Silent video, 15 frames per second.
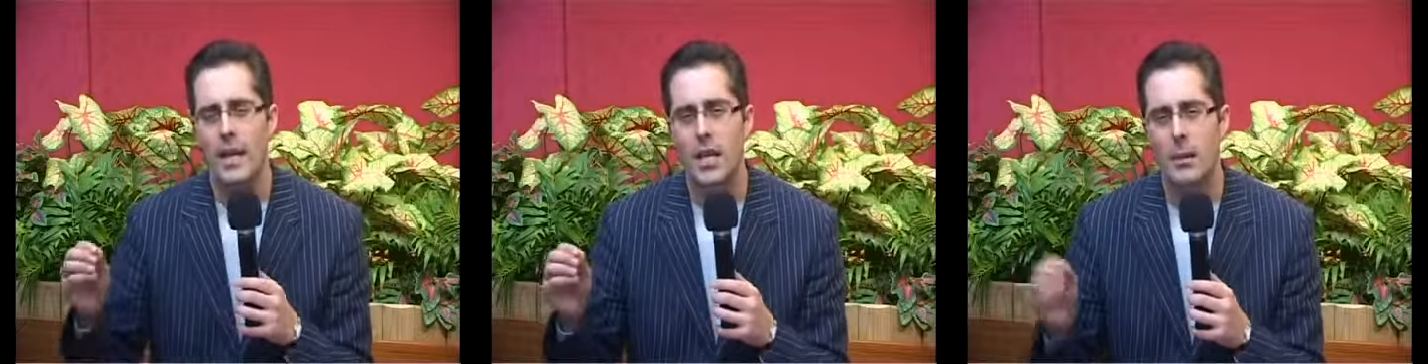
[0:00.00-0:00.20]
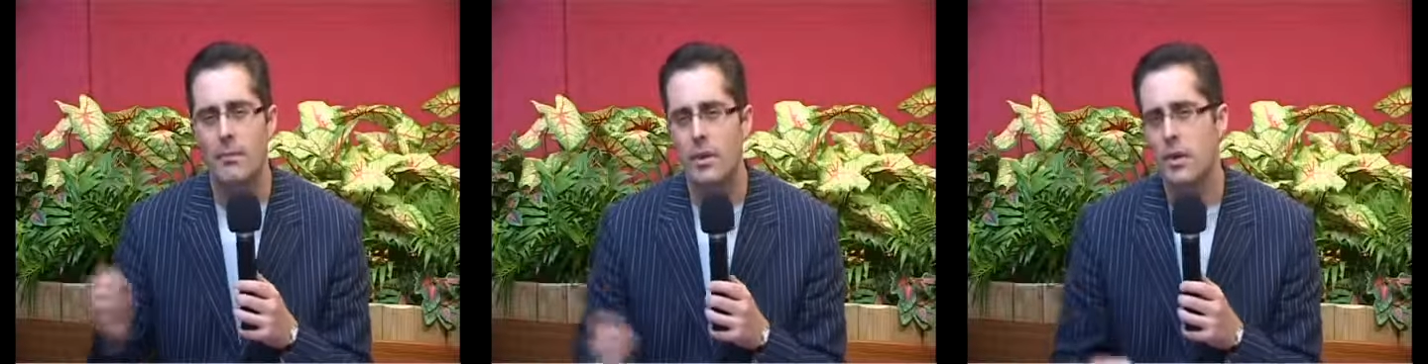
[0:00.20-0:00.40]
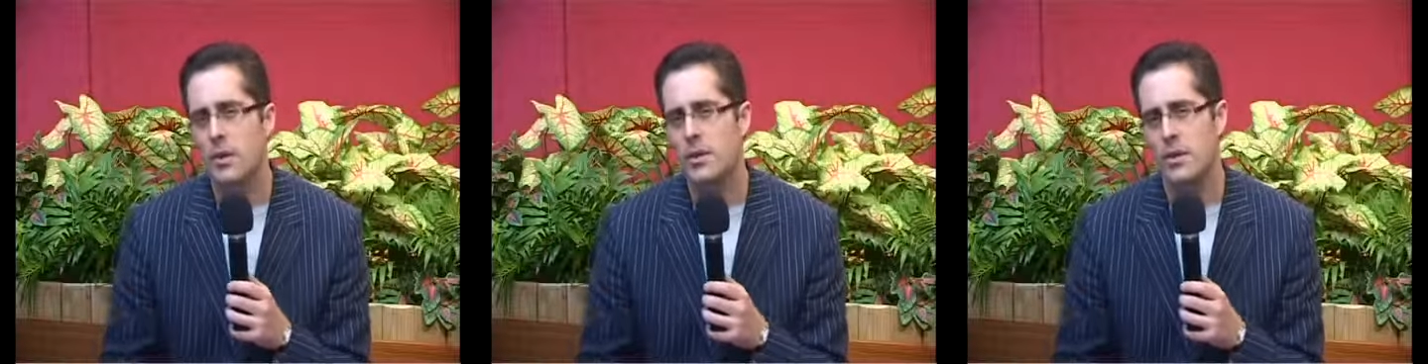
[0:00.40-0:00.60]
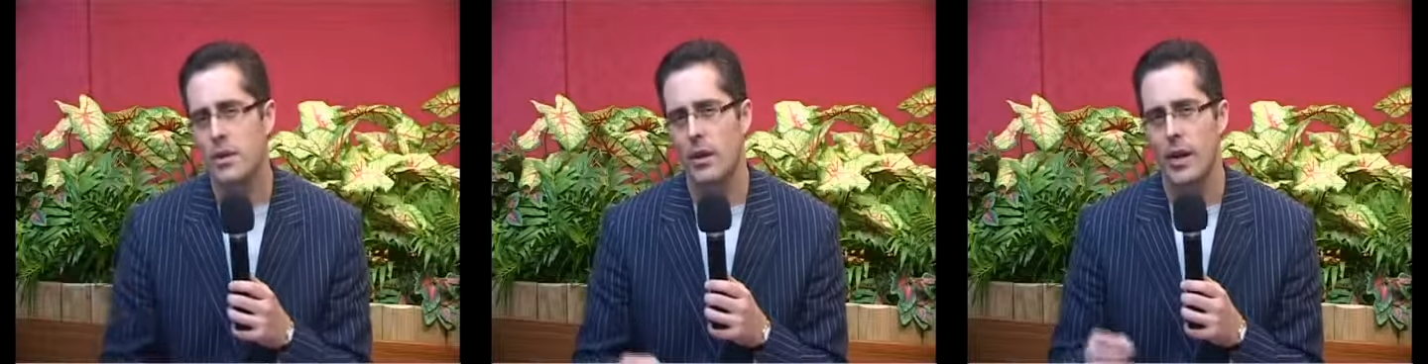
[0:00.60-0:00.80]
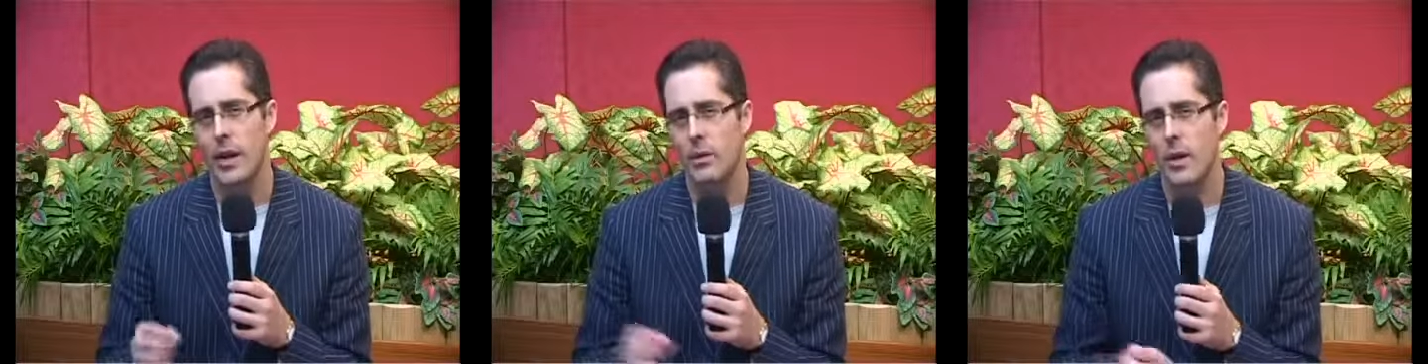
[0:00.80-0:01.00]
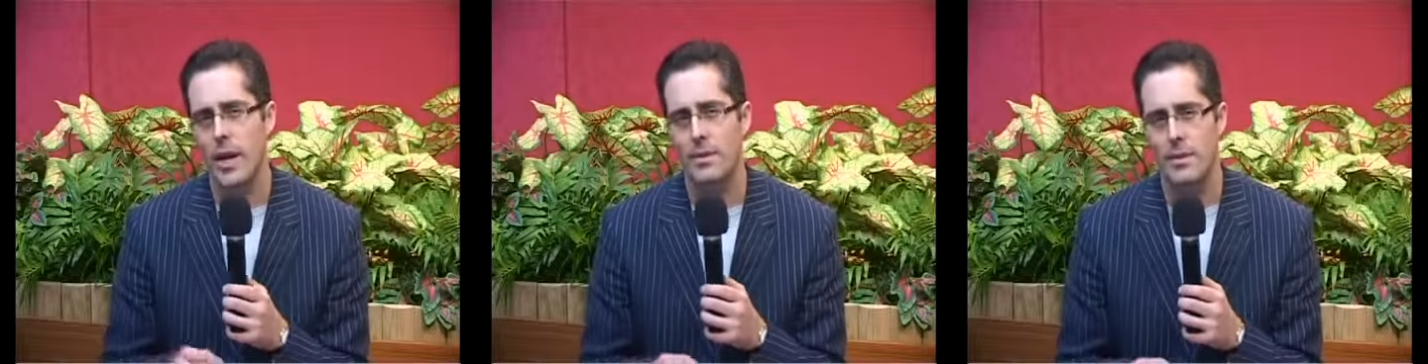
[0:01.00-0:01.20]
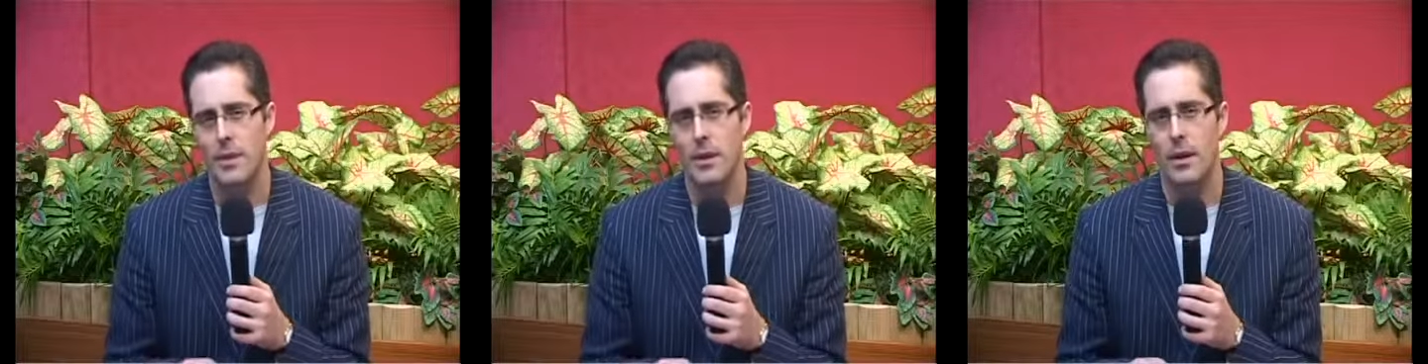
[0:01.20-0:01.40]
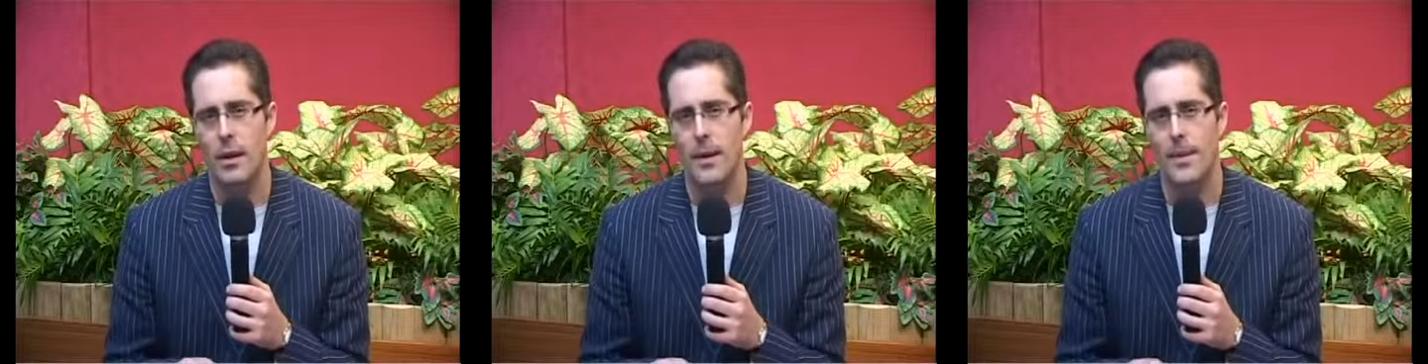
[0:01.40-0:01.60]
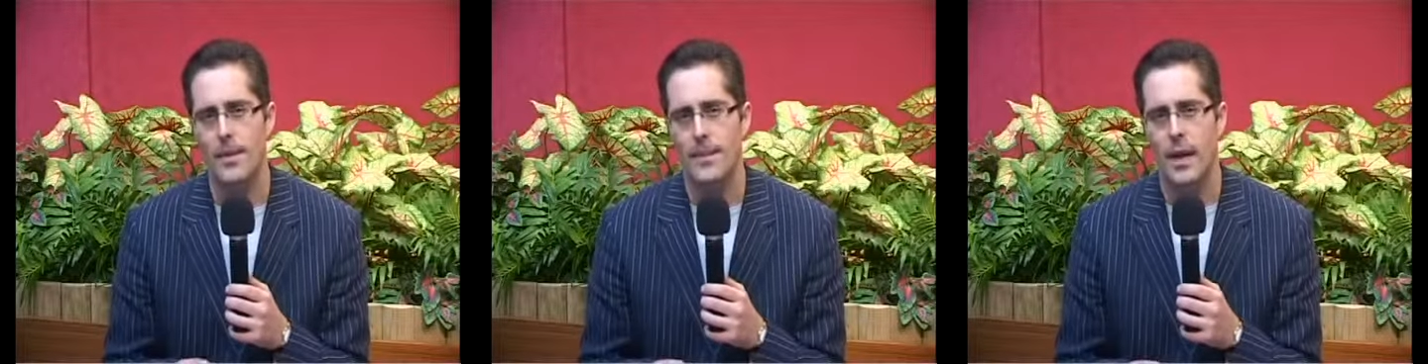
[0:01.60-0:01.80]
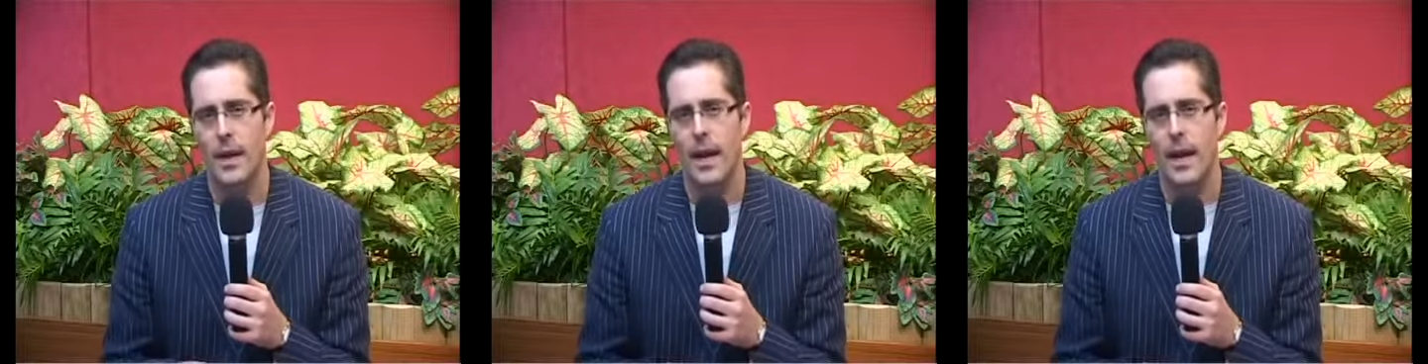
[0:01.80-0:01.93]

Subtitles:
he abused her and raped her.